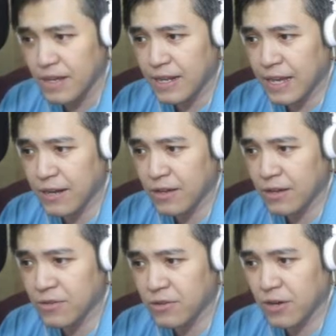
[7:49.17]
Layered
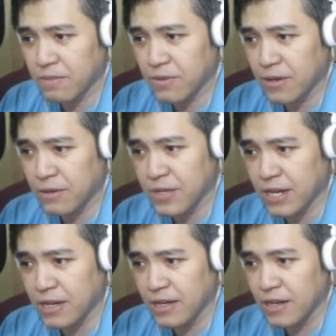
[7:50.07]
outcrop
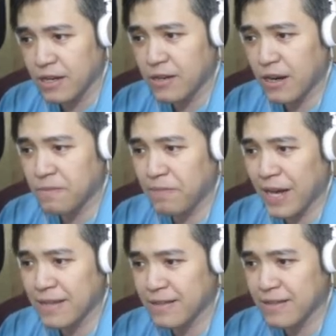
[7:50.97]
object. Dark
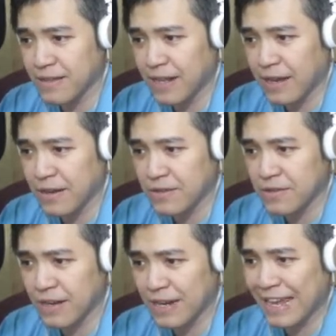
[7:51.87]
basalt
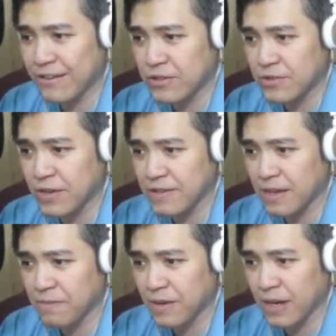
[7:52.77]
layers rise
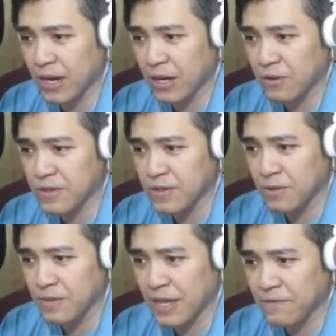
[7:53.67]
up out of the slope like